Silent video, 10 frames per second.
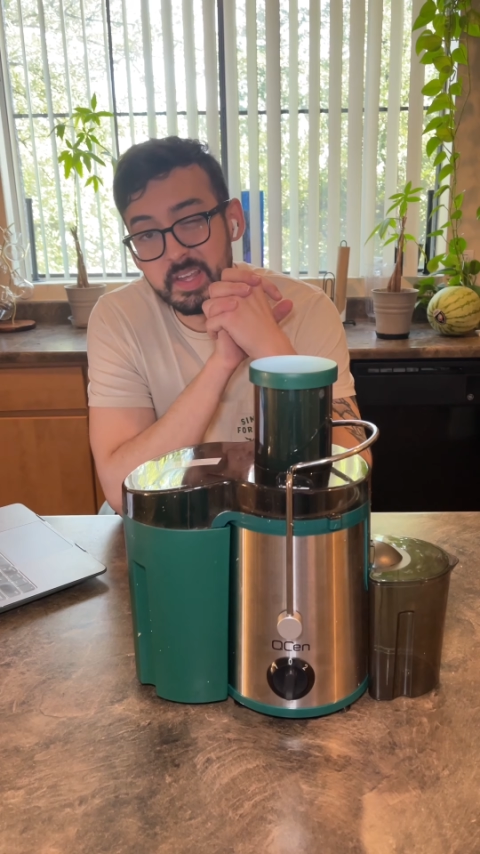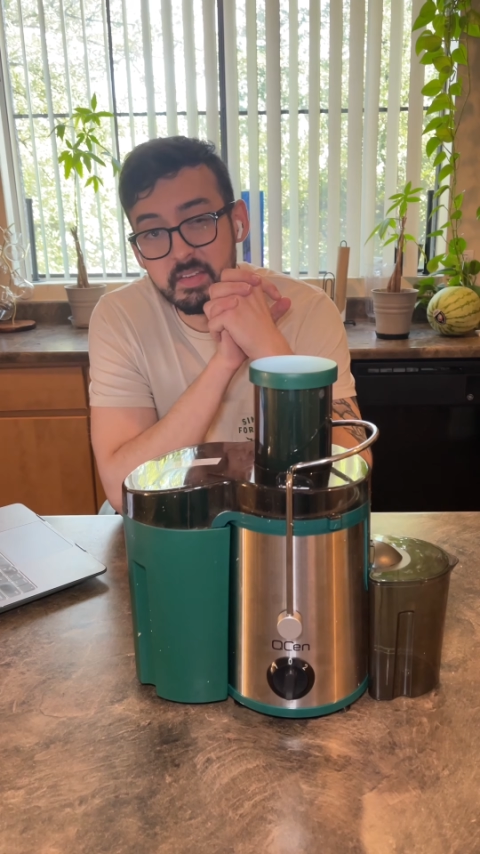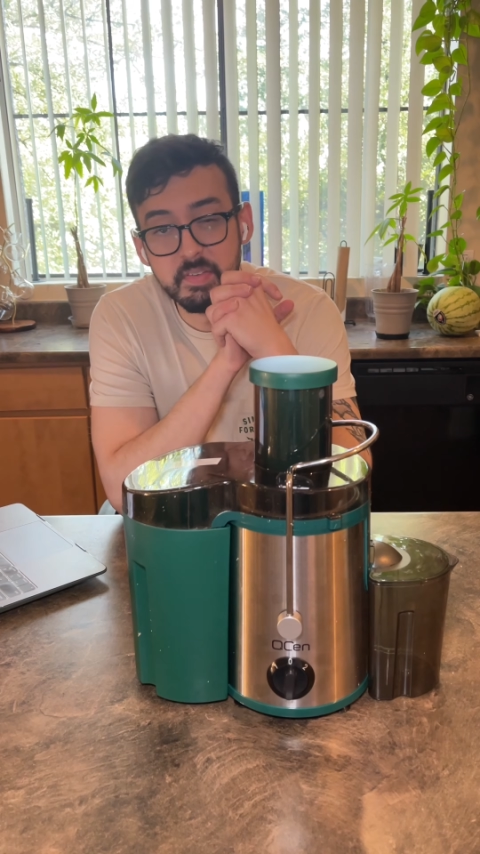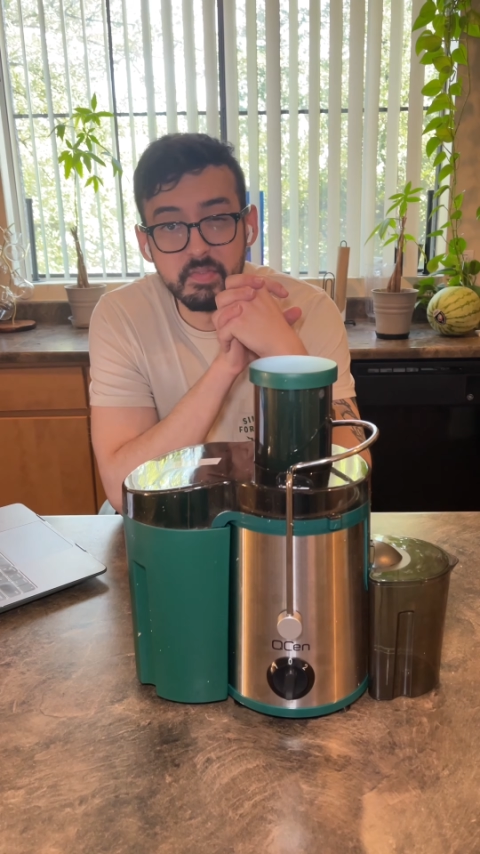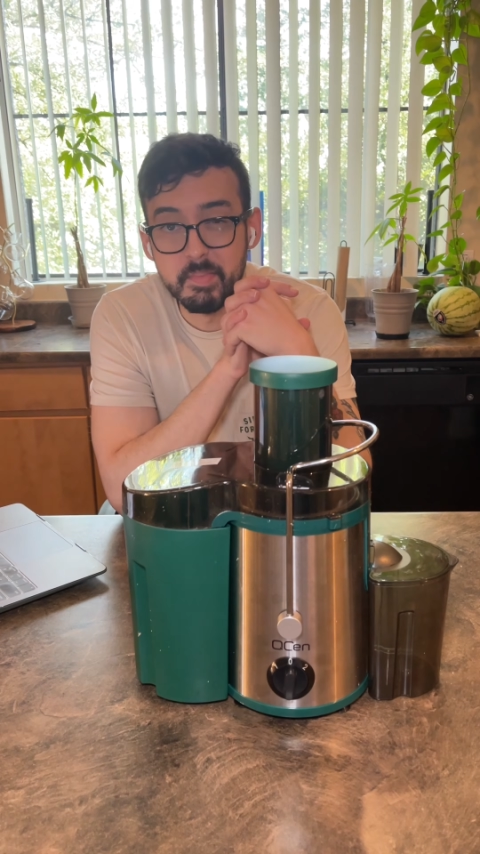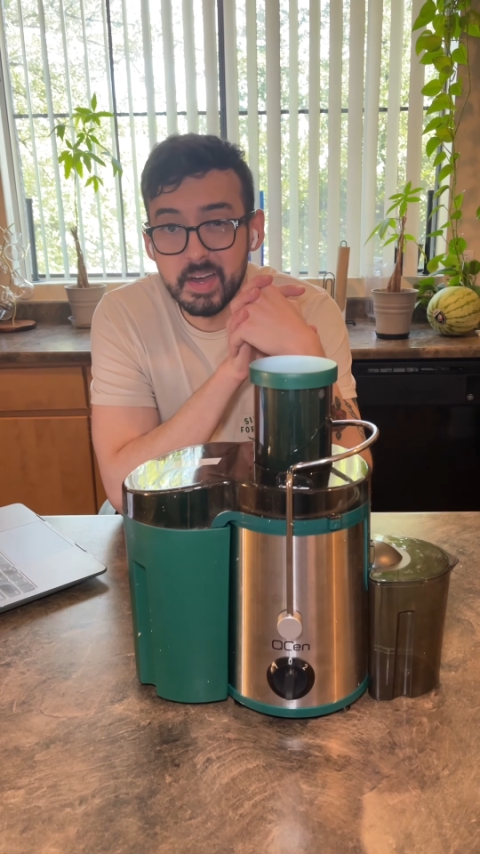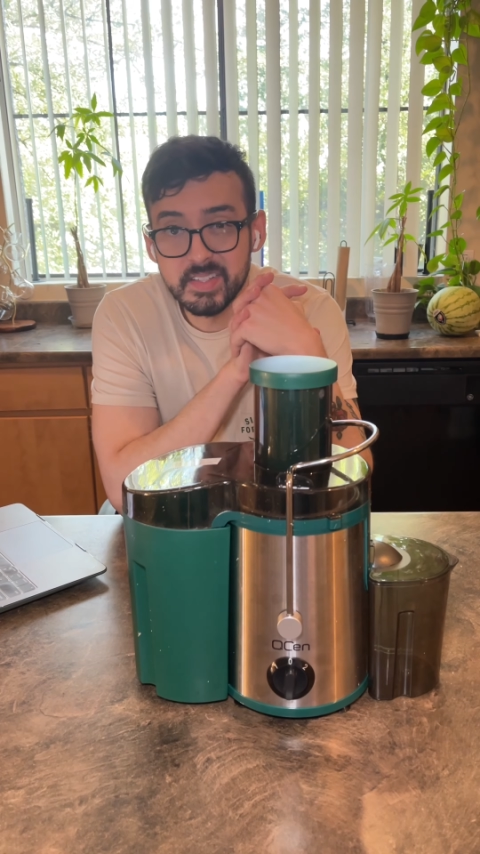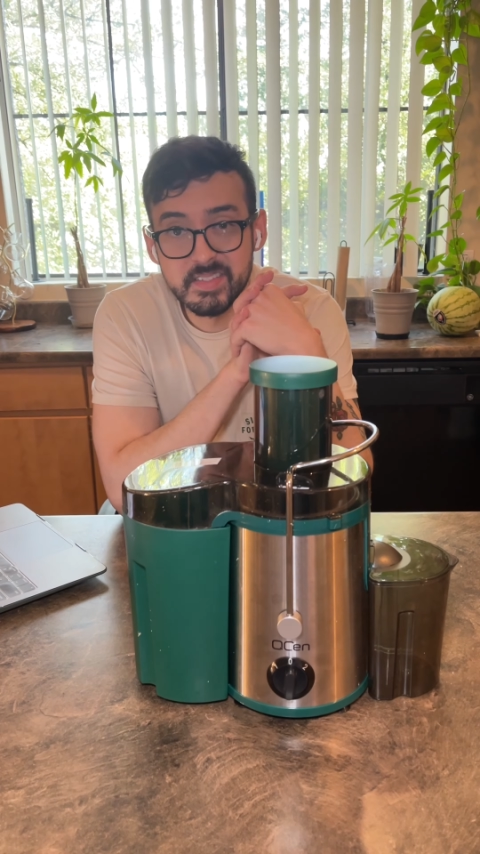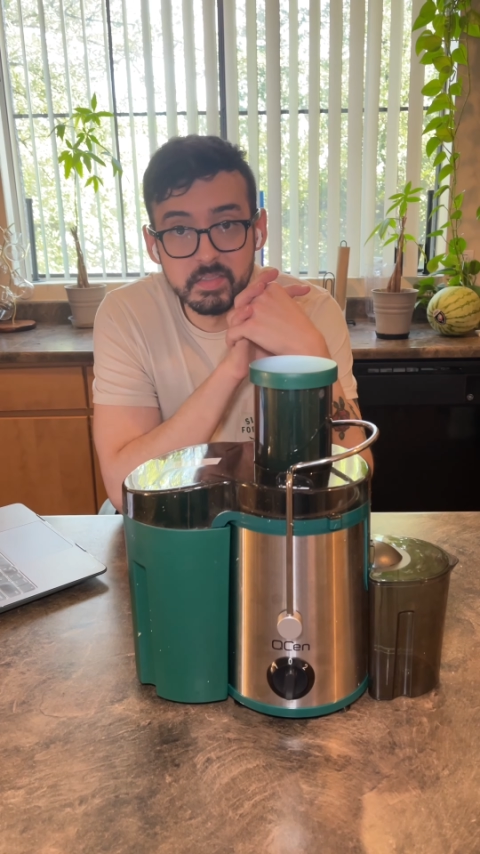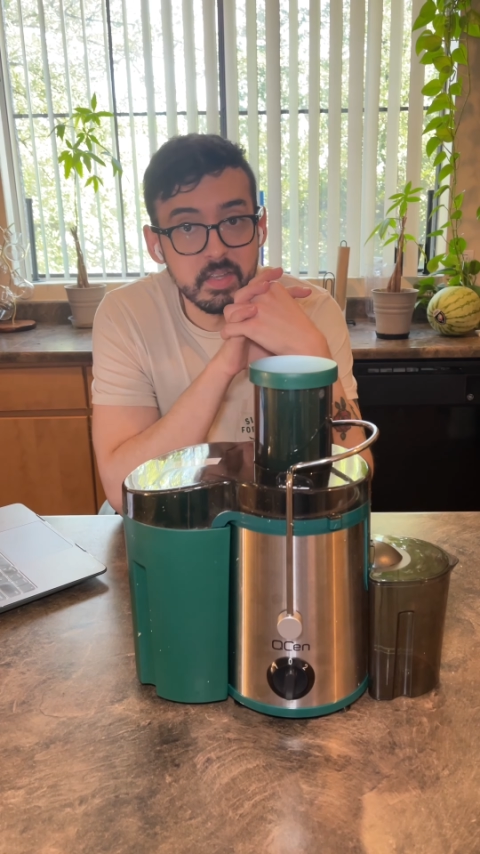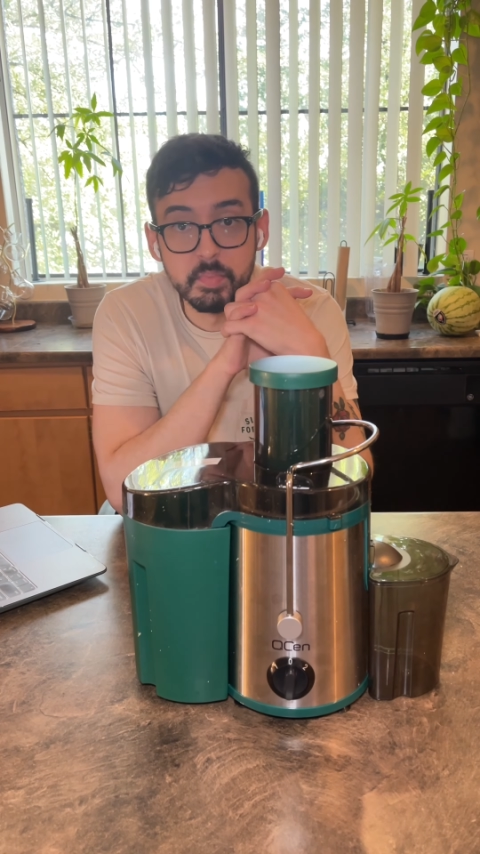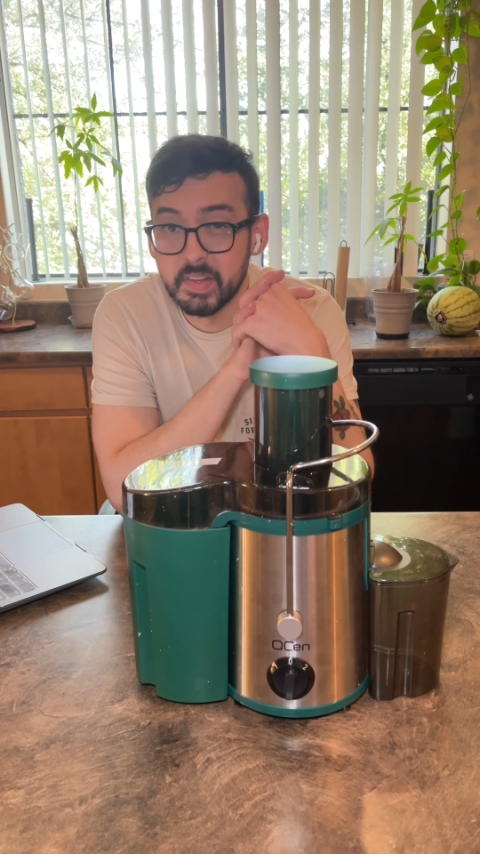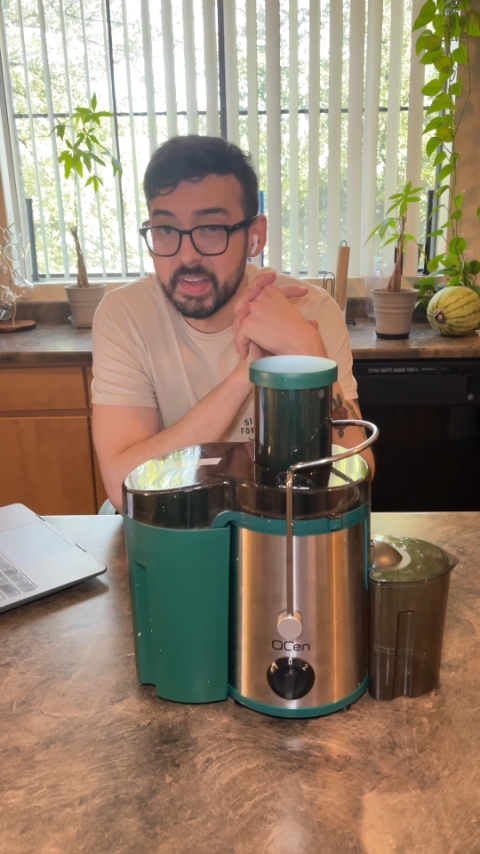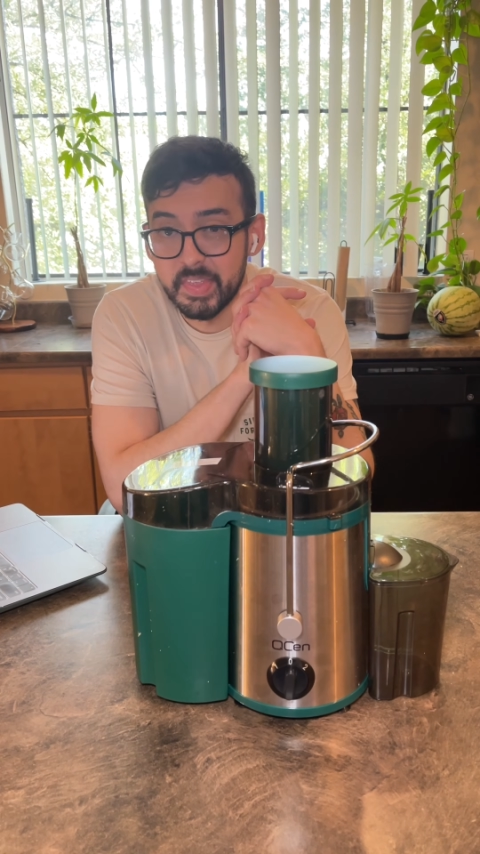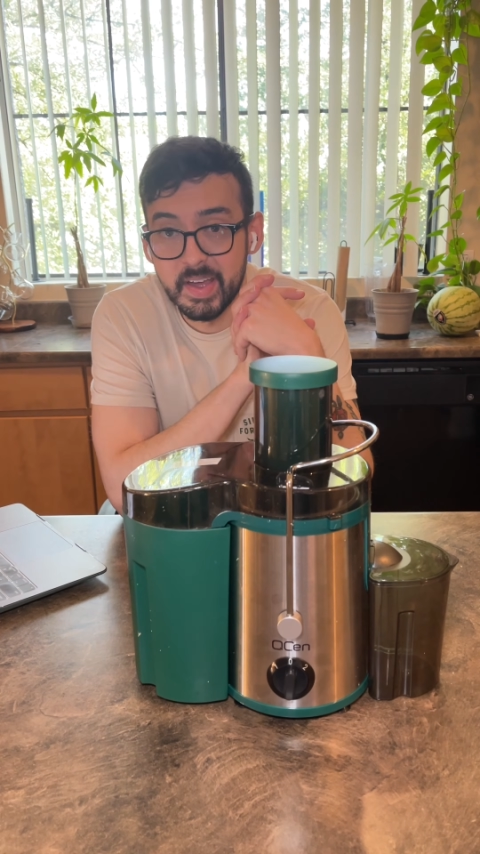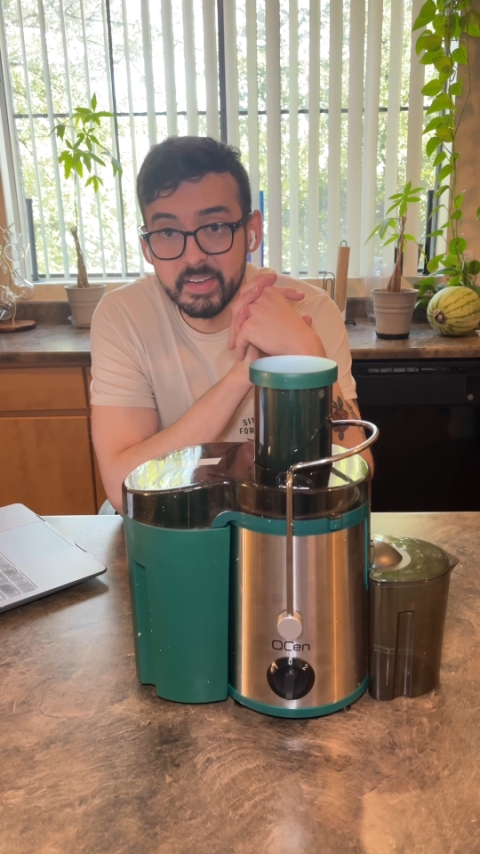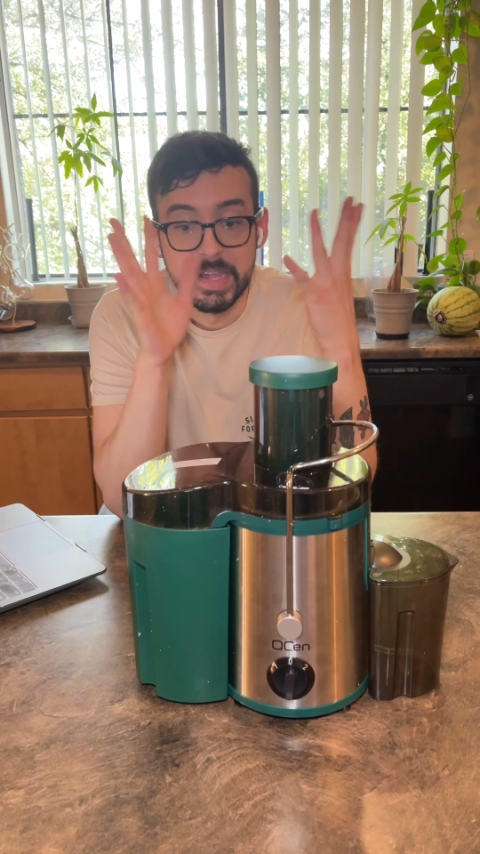50 bucks, something like that.